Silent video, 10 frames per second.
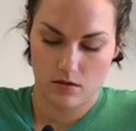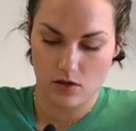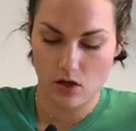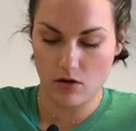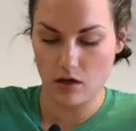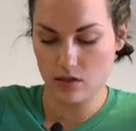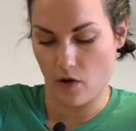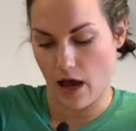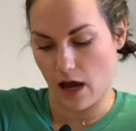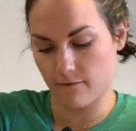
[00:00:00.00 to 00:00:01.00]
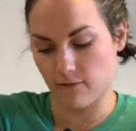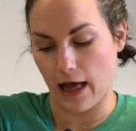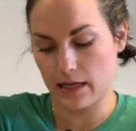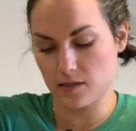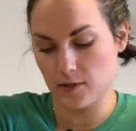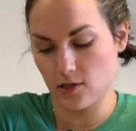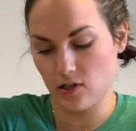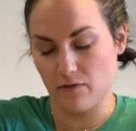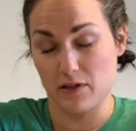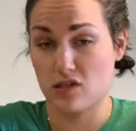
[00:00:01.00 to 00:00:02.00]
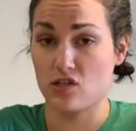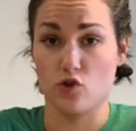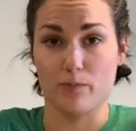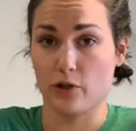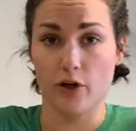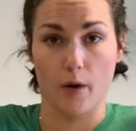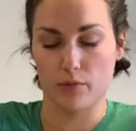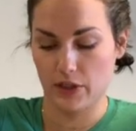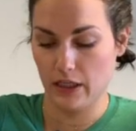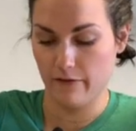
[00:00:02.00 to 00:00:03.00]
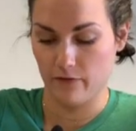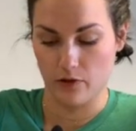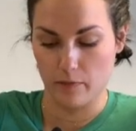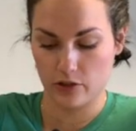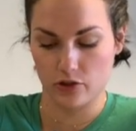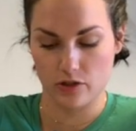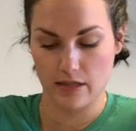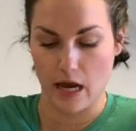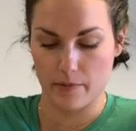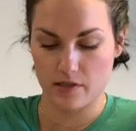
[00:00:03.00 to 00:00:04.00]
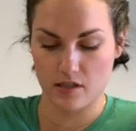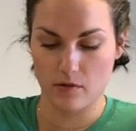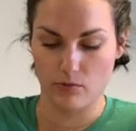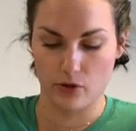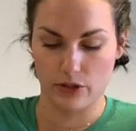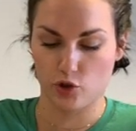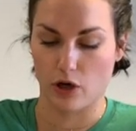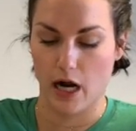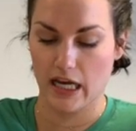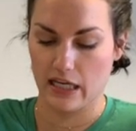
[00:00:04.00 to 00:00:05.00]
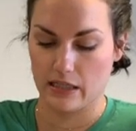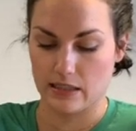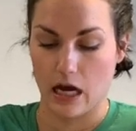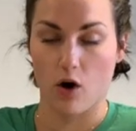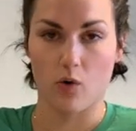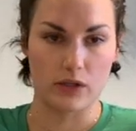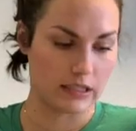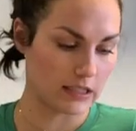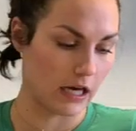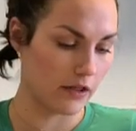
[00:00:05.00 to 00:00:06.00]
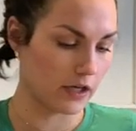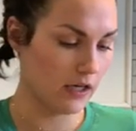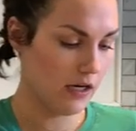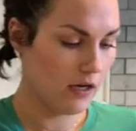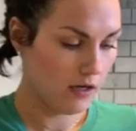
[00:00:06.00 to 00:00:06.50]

You can also add flax meal if it's super crumbly, if your mixture just happens to be really dry and it's not holding together.